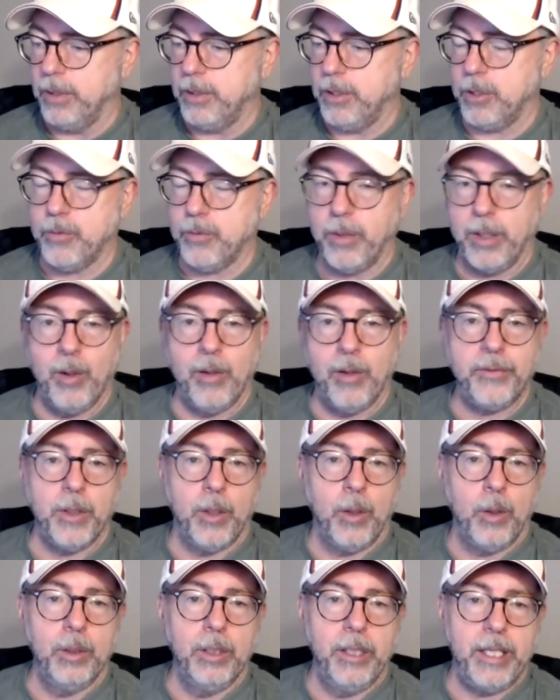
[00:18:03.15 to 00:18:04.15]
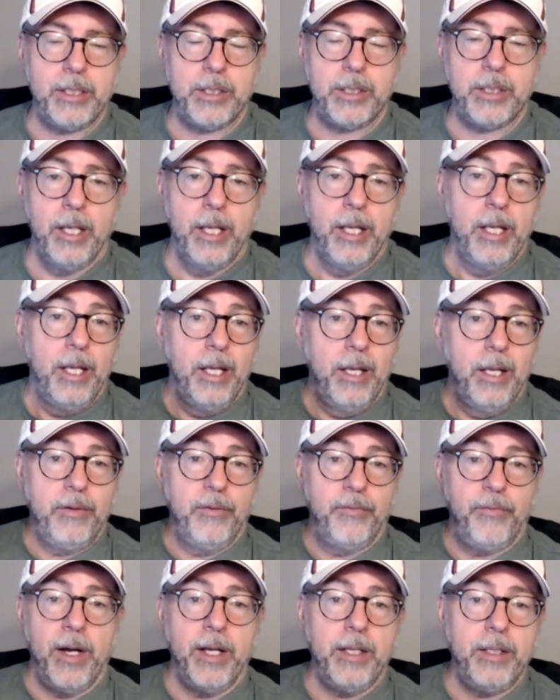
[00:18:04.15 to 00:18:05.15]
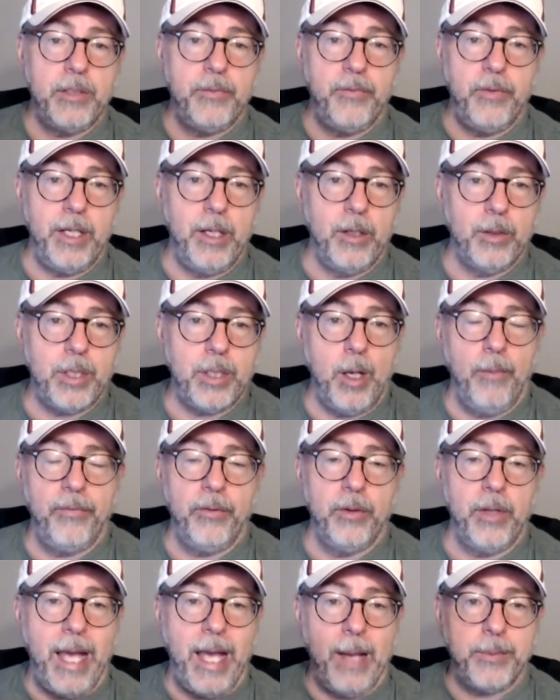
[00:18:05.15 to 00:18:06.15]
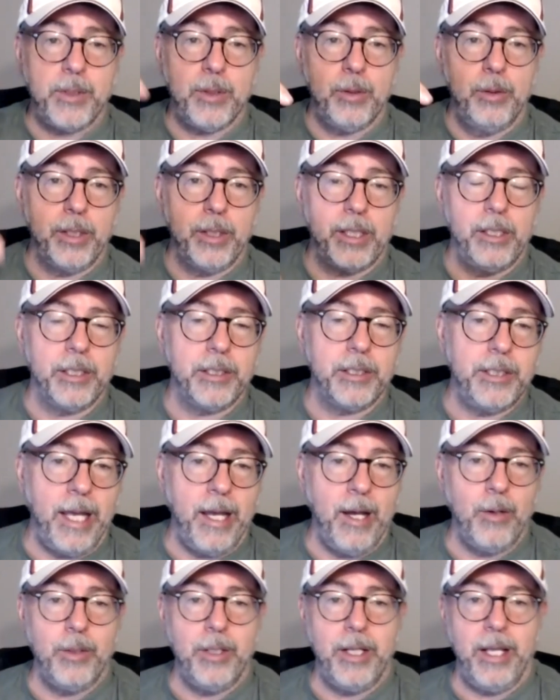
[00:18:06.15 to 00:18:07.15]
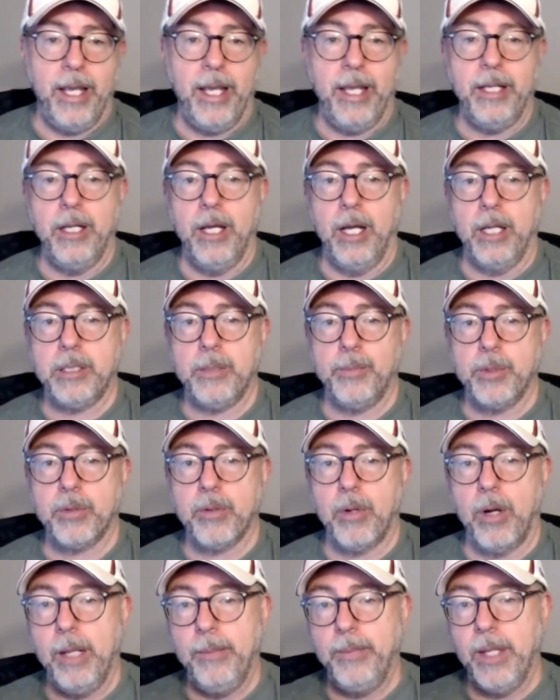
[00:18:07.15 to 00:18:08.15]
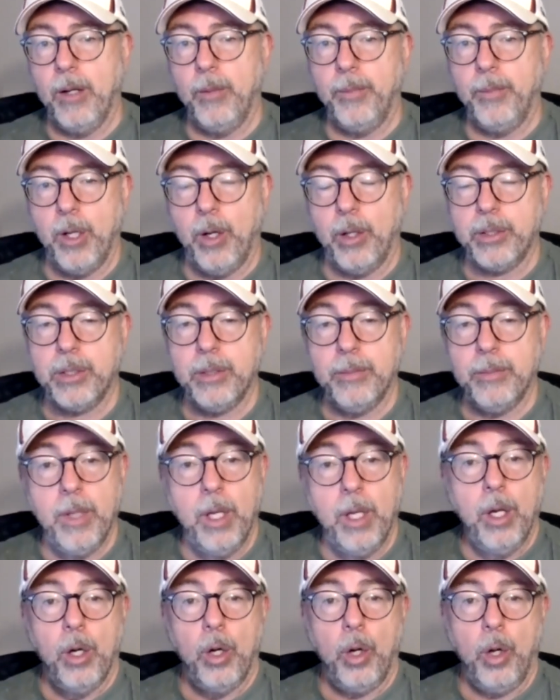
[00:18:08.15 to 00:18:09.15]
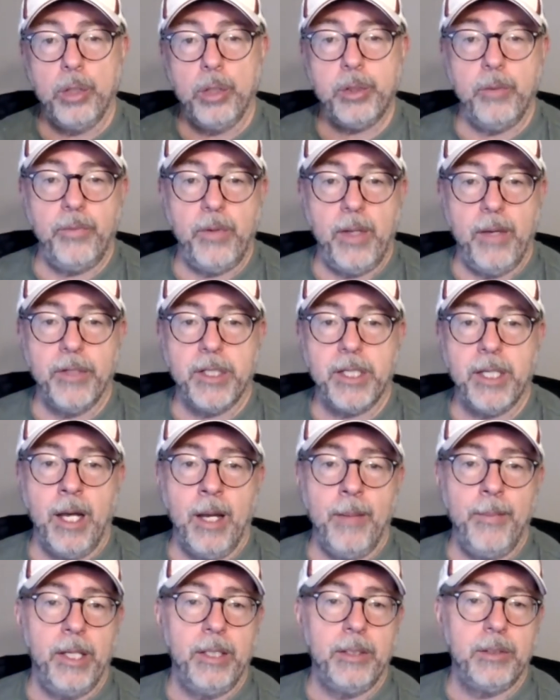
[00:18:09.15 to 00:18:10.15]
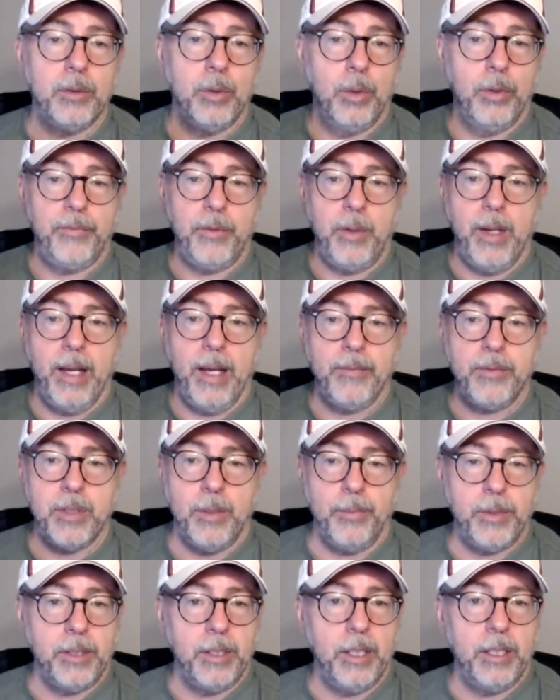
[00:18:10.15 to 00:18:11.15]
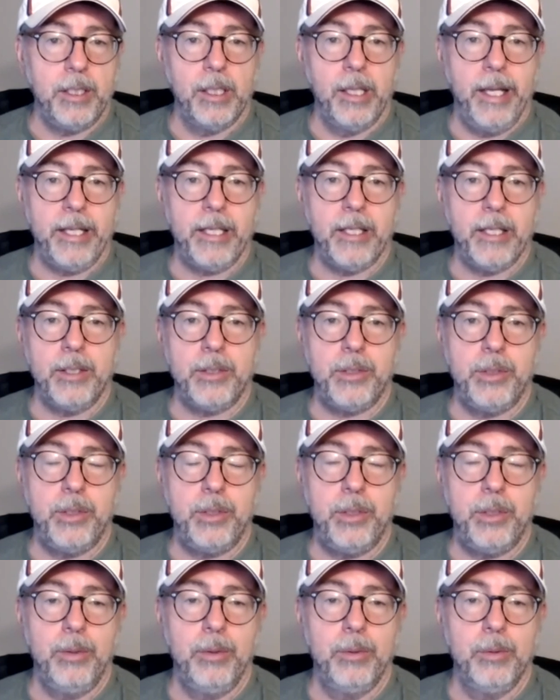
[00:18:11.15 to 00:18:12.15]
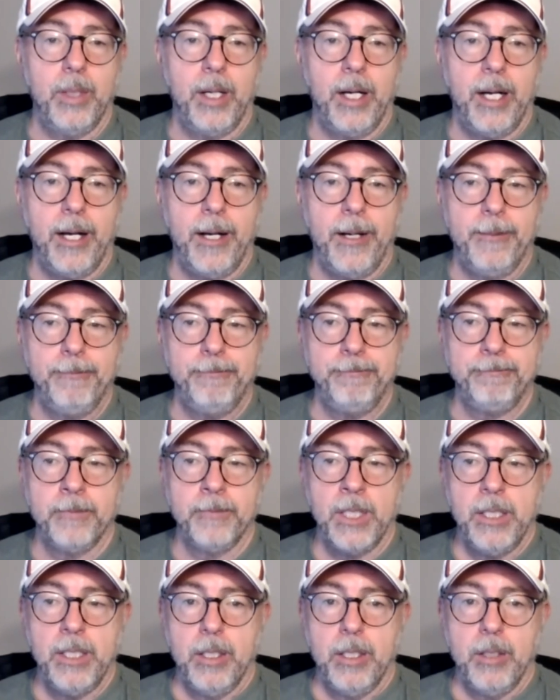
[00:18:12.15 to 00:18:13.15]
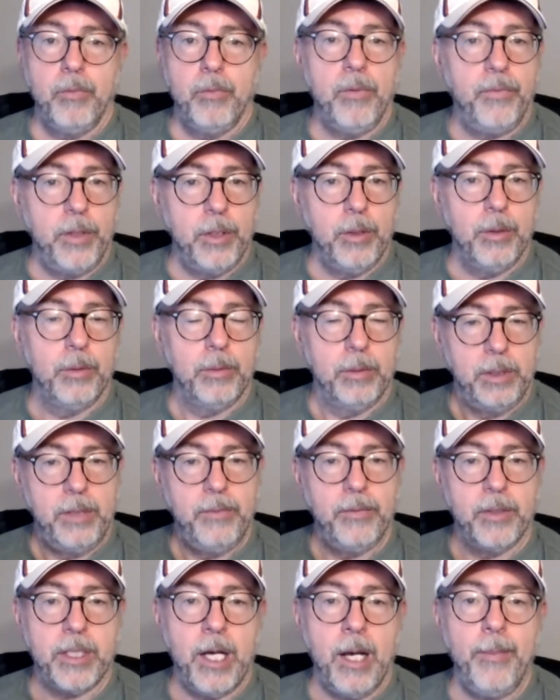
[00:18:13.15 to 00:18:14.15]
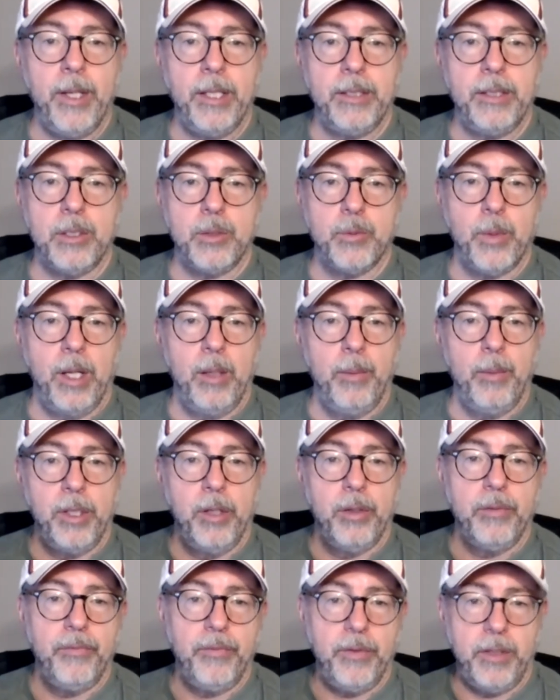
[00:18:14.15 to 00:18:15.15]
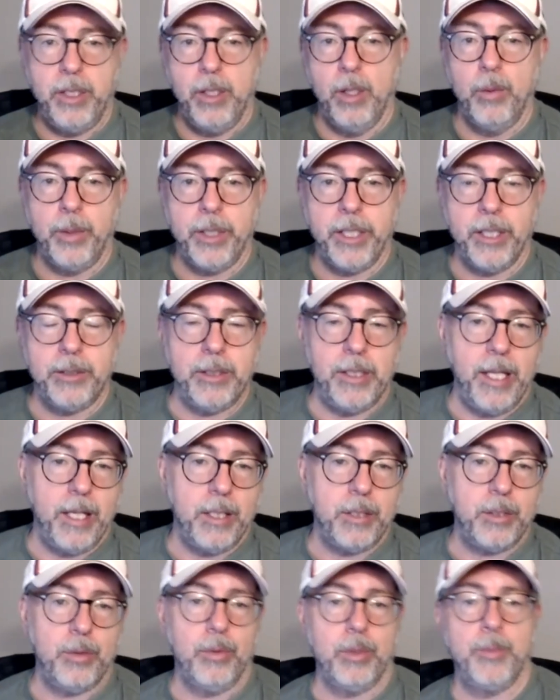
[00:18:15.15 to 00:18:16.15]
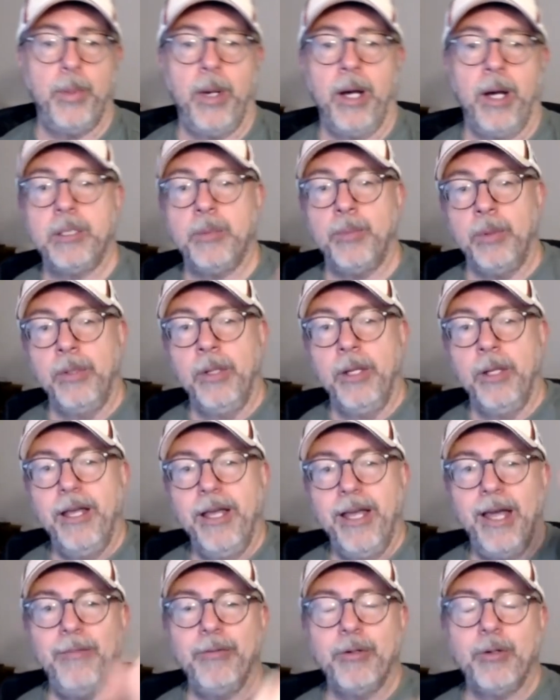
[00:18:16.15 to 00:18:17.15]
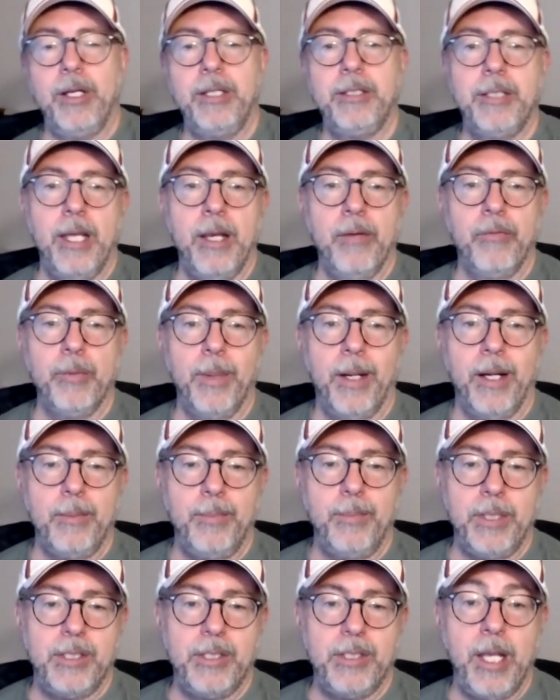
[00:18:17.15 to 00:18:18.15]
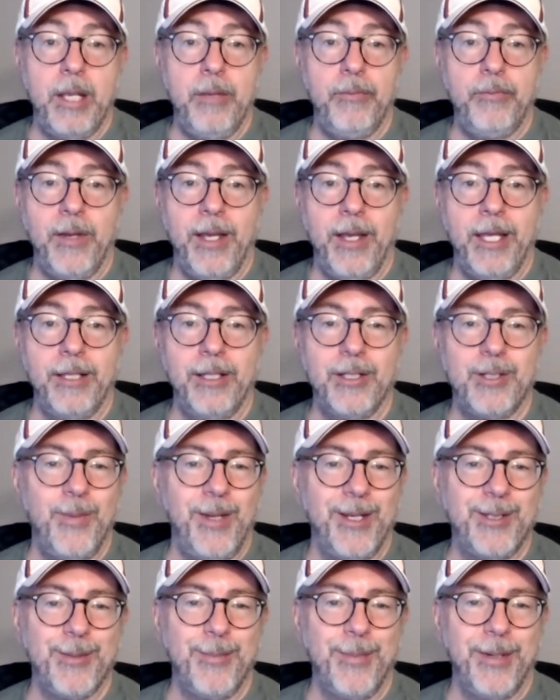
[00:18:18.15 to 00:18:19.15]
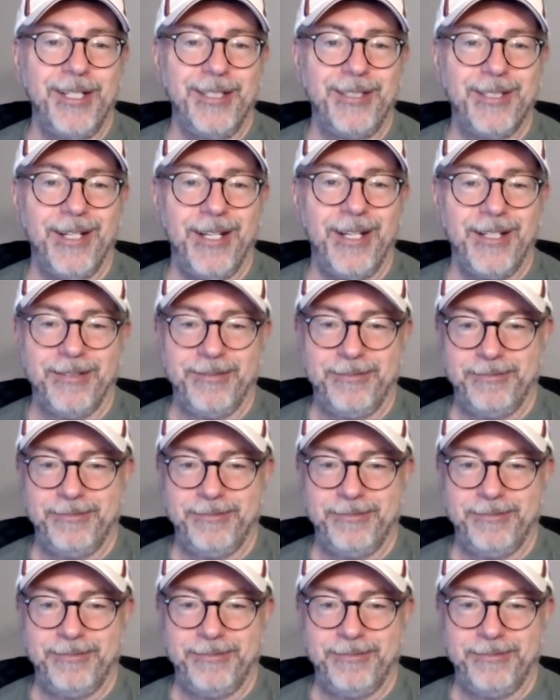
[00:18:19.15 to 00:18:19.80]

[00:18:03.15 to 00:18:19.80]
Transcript: I just read off the whole list. If you find these videos helpful, absolutely click down and uh, subscribe. That would be awesome. Also, if you have a comment or if you have something that you'd like us to um, review, leave a comment as well below the video, and we'll get to that as soon as possible. Have a great day, everybody. Be safe, and let's make some money tonight.